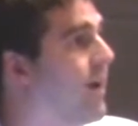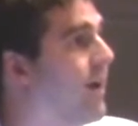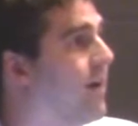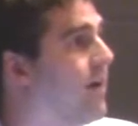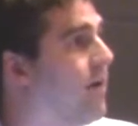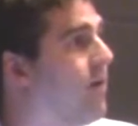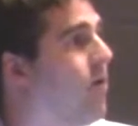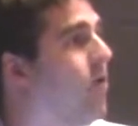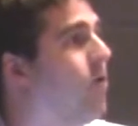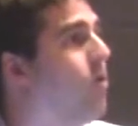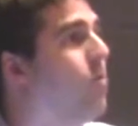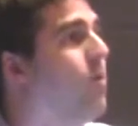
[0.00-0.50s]
at
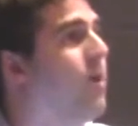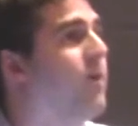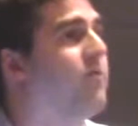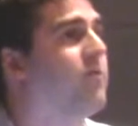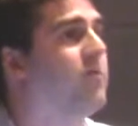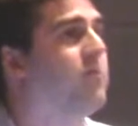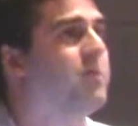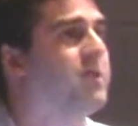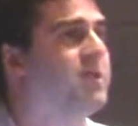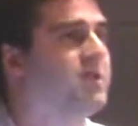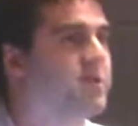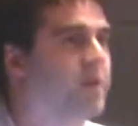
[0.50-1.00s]
it all the way
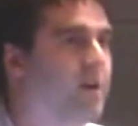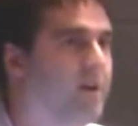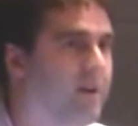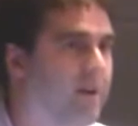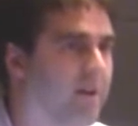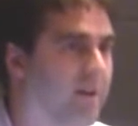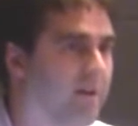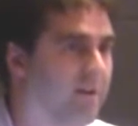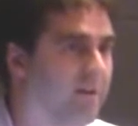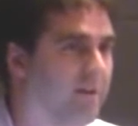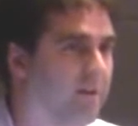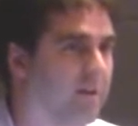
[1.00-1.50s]
from
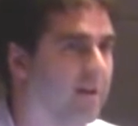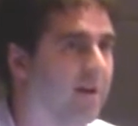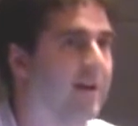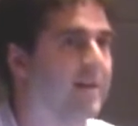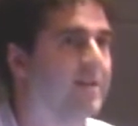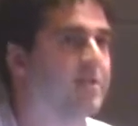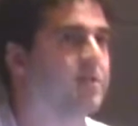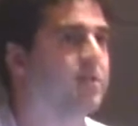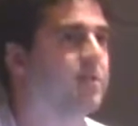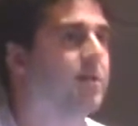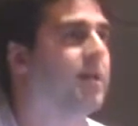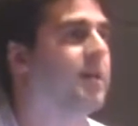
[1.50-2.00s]
design in
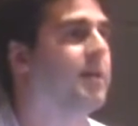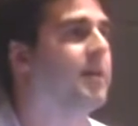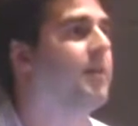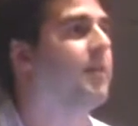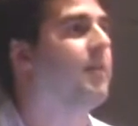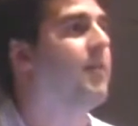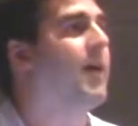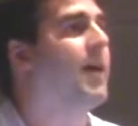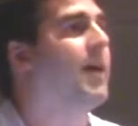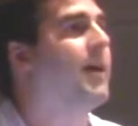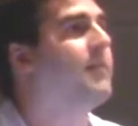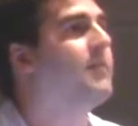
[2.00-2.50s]

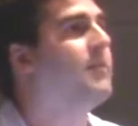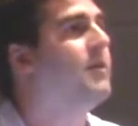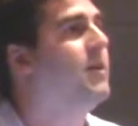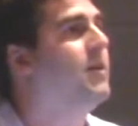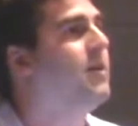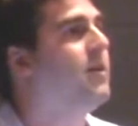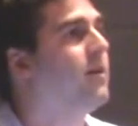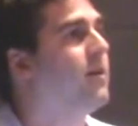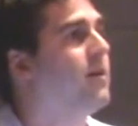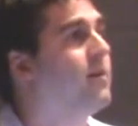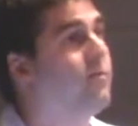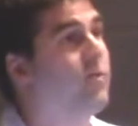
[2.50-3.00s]
isolating that
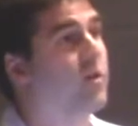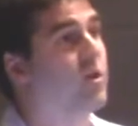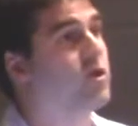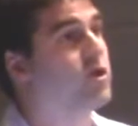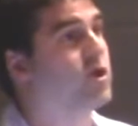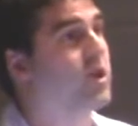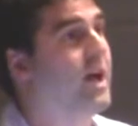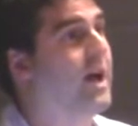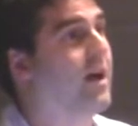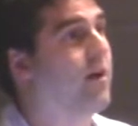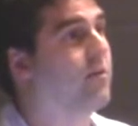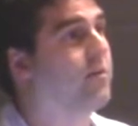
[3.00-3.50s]

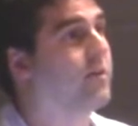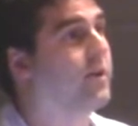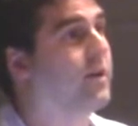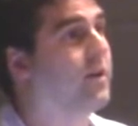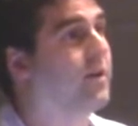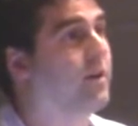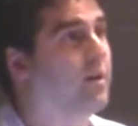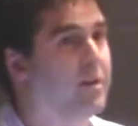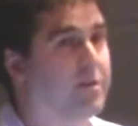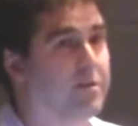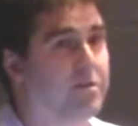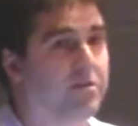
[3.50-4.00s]

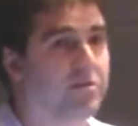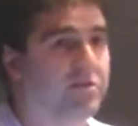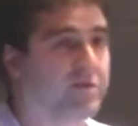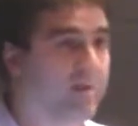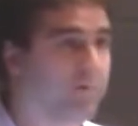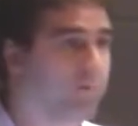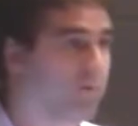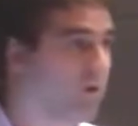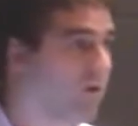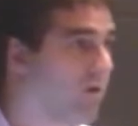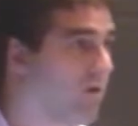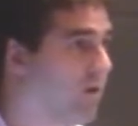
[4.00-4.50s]
functionality onto
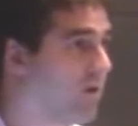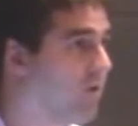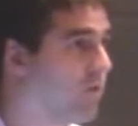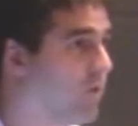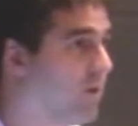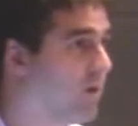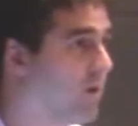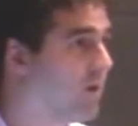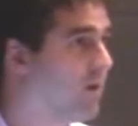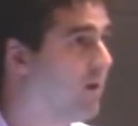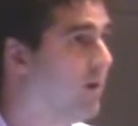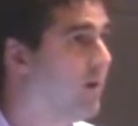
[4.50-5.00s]
separate
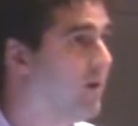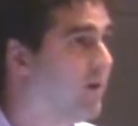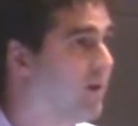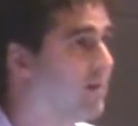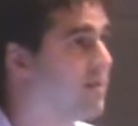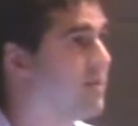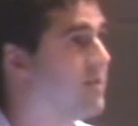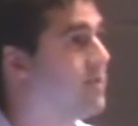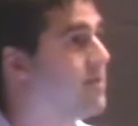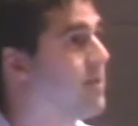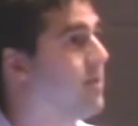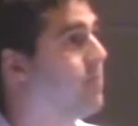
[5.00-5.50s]
hardware,
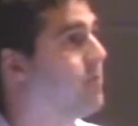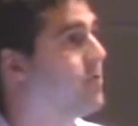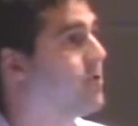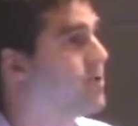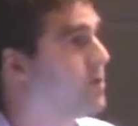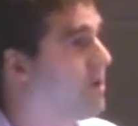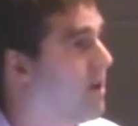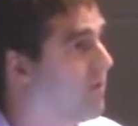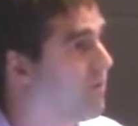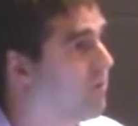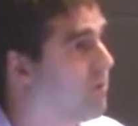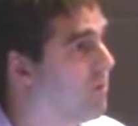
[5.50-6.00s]
into separate
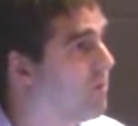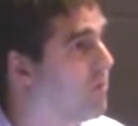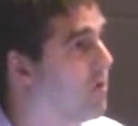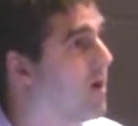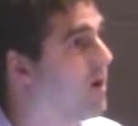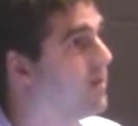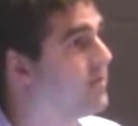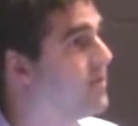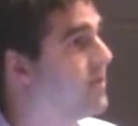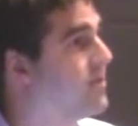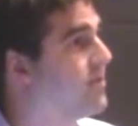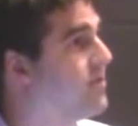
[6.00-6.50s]
software
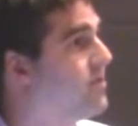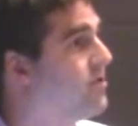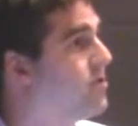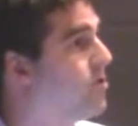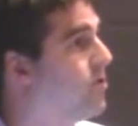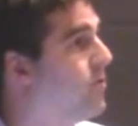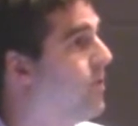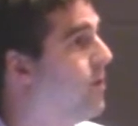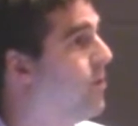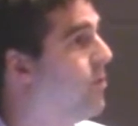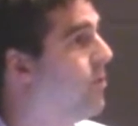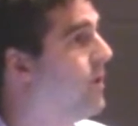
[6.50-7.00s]
processes,
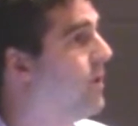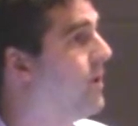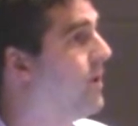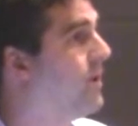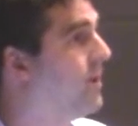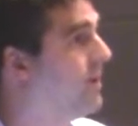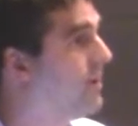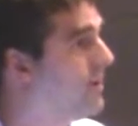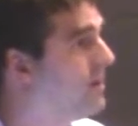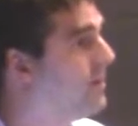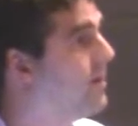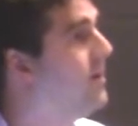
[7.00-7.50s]
so that we
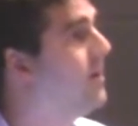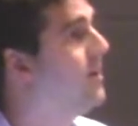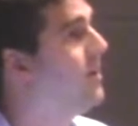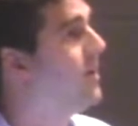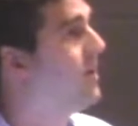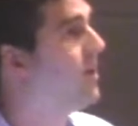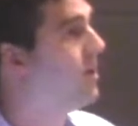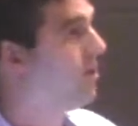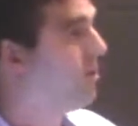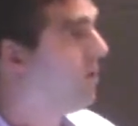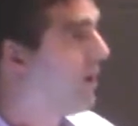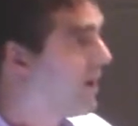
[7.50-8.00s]
can,
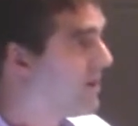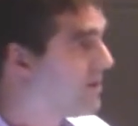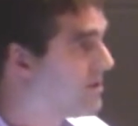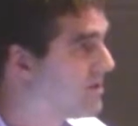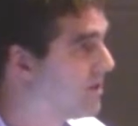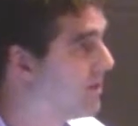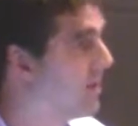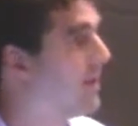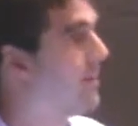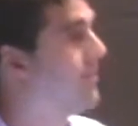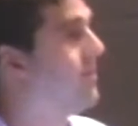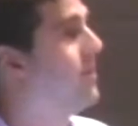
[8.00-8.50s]

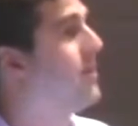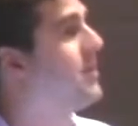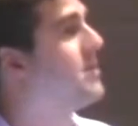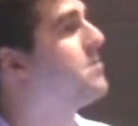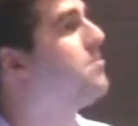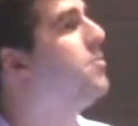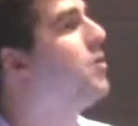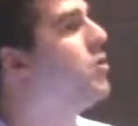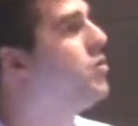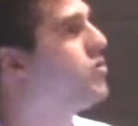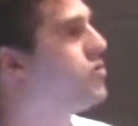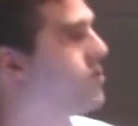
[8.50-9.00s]
isolate the
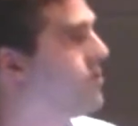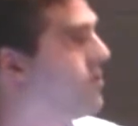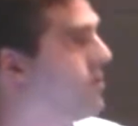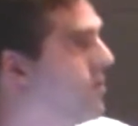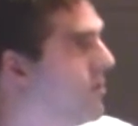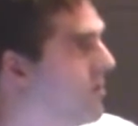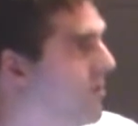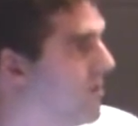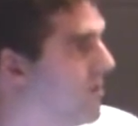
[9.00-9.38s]
exposure